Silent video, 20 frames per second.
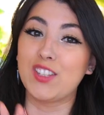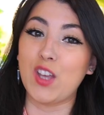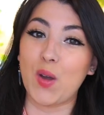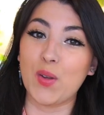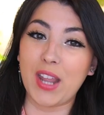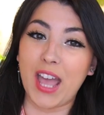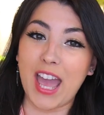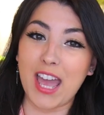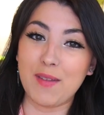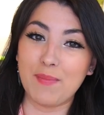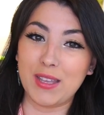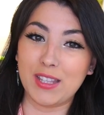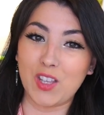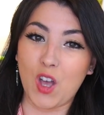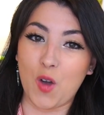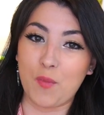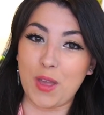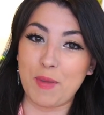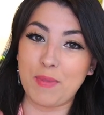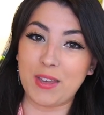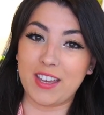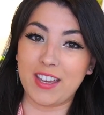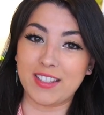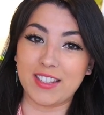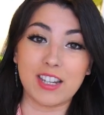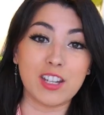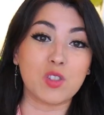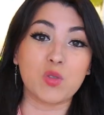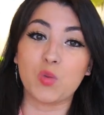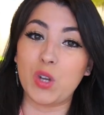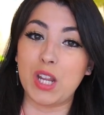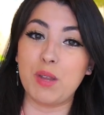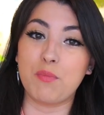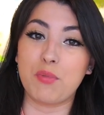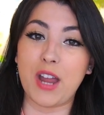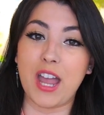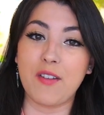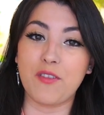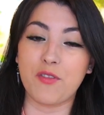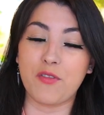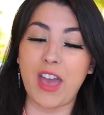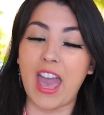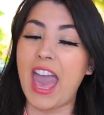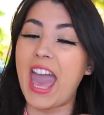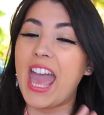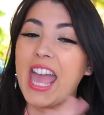don't hate me, Tommy, because it is really brave of